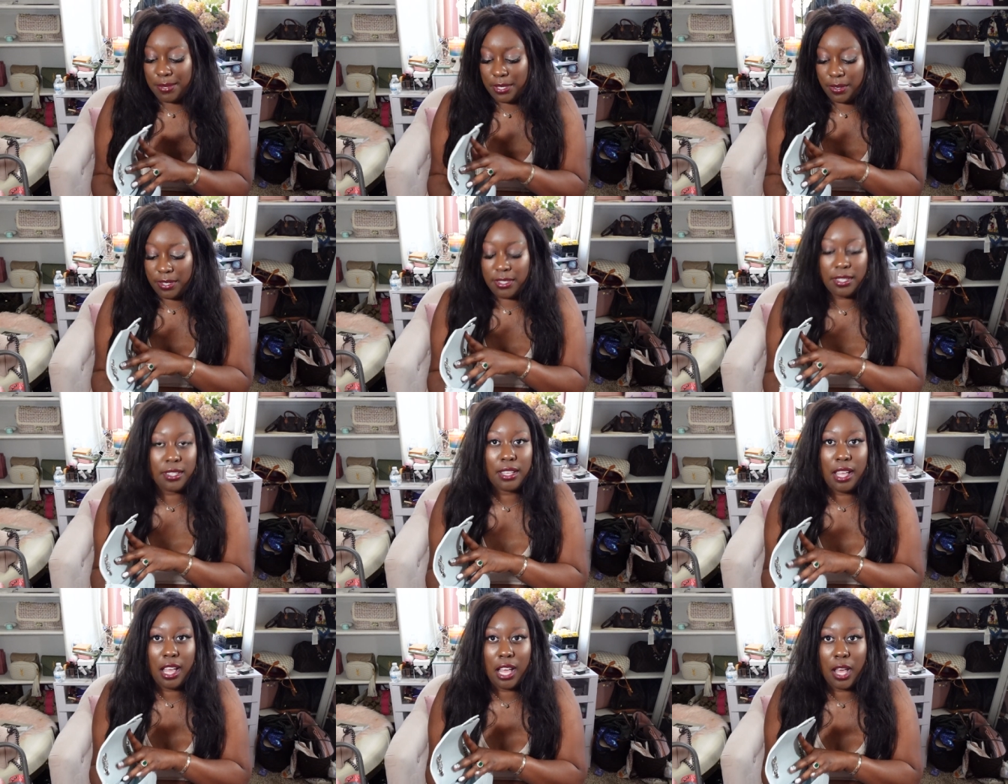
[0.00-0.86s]
So it
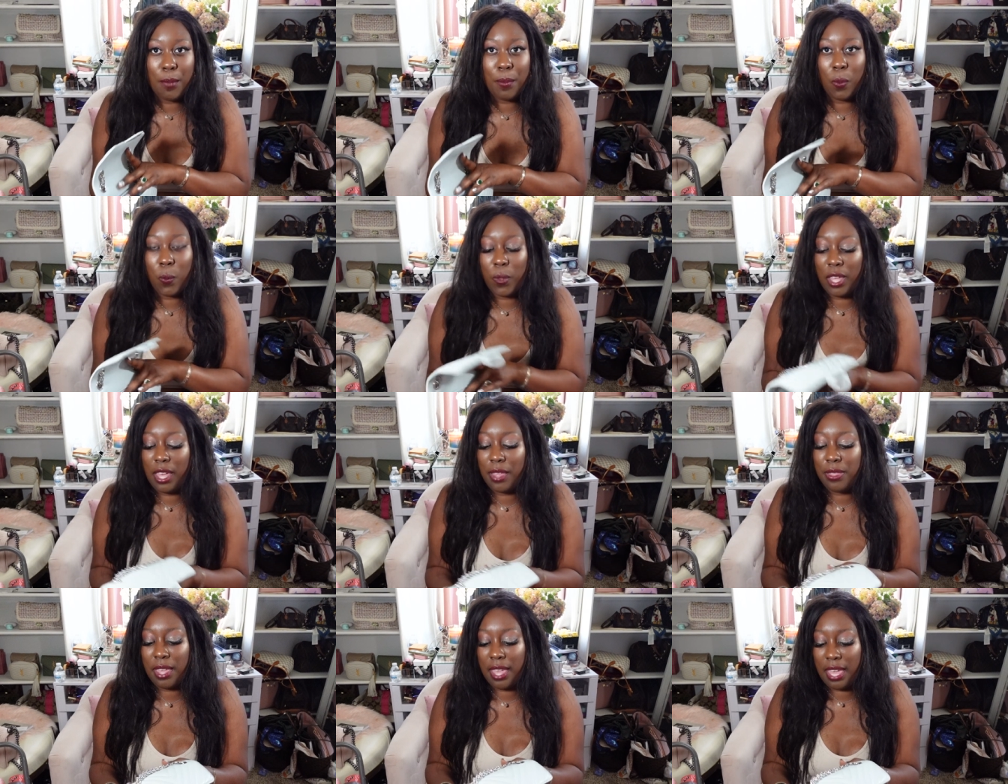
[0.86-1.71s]
didn't come
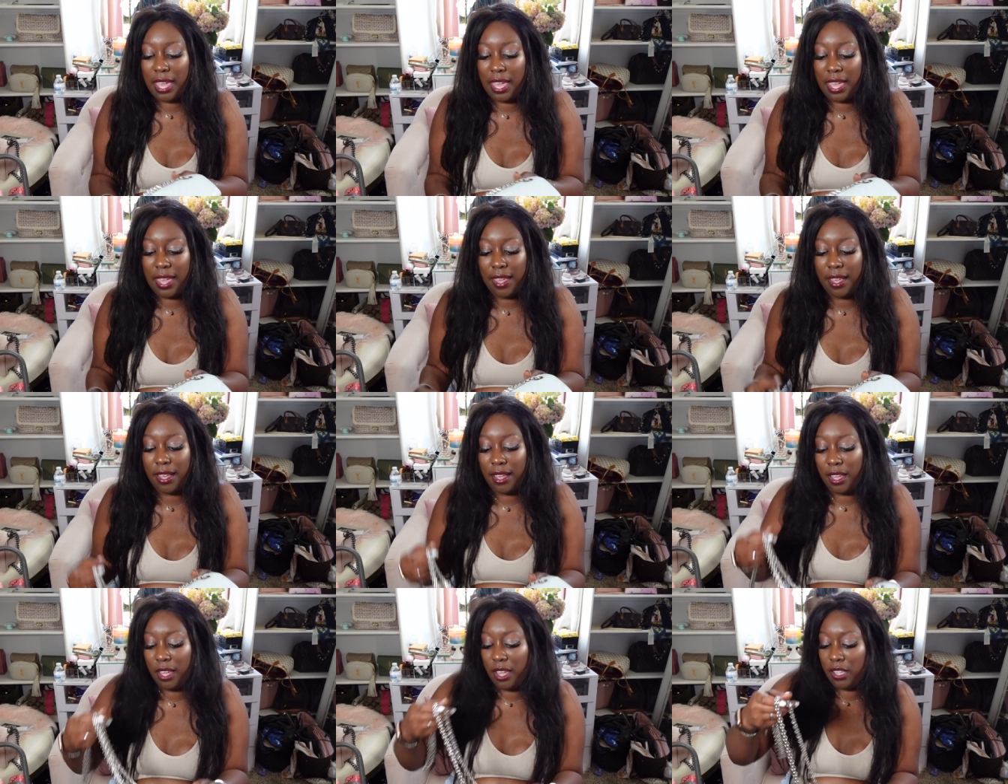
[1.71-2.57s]
with a
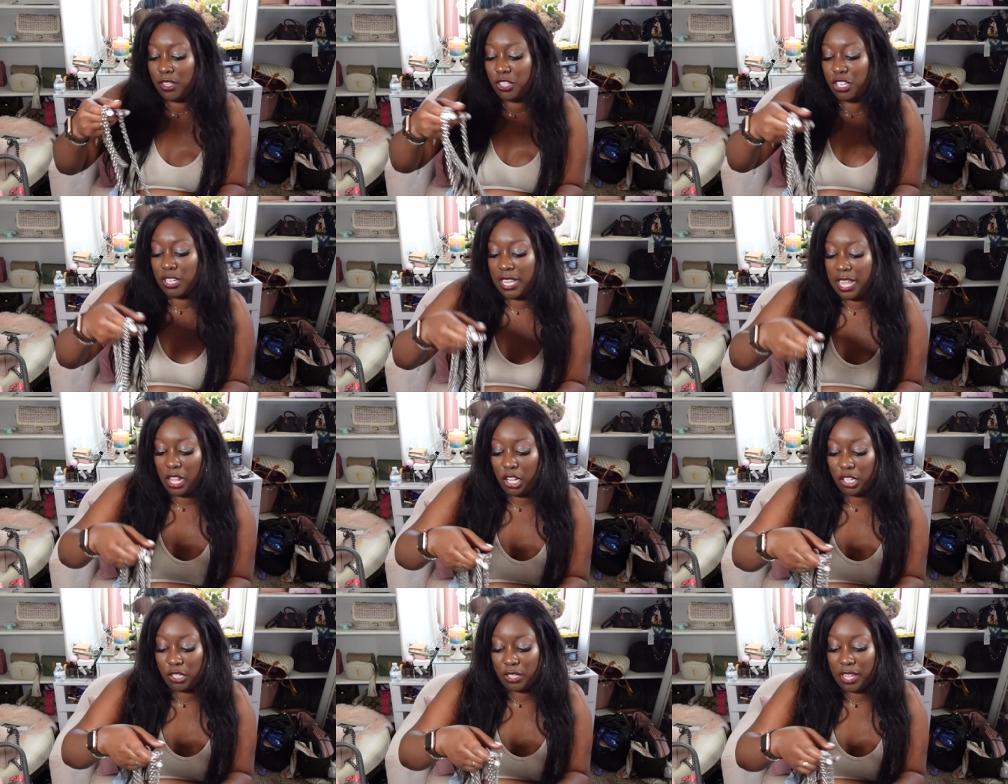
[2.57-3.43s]

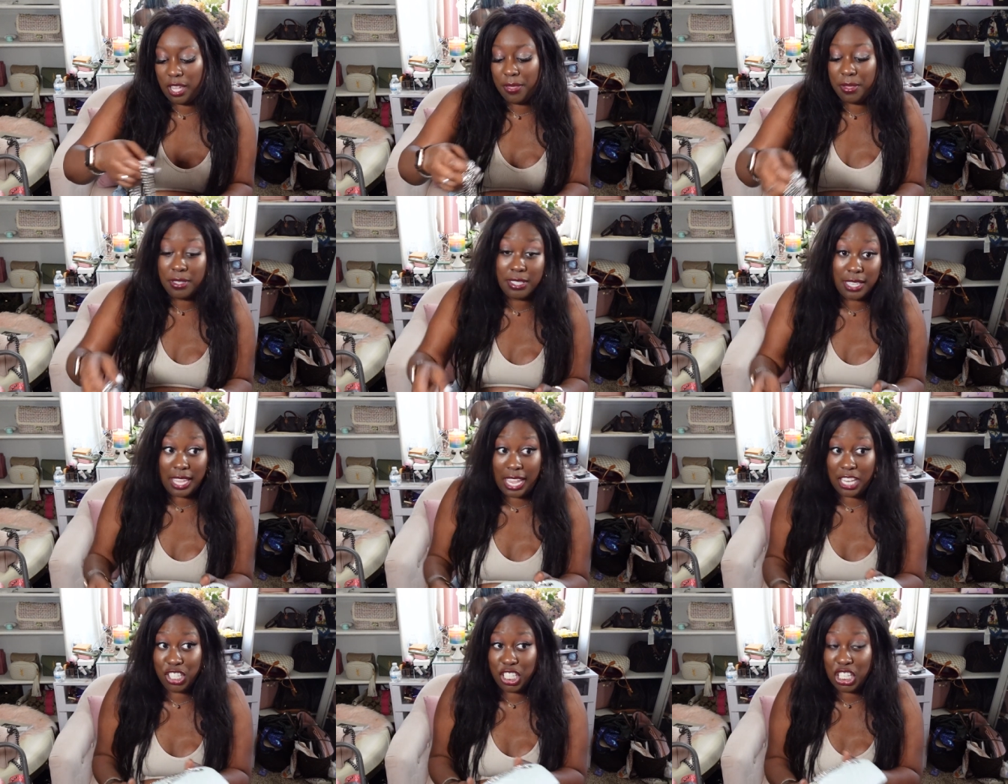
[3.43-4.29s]
Chanel
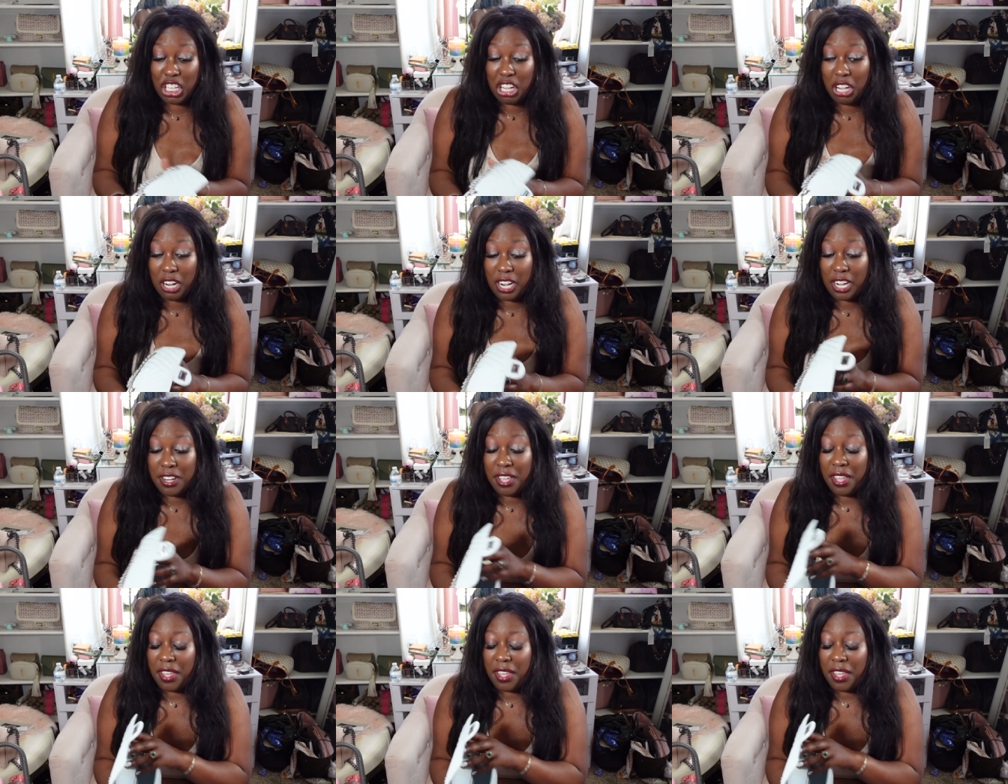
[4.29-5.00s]
authentication card.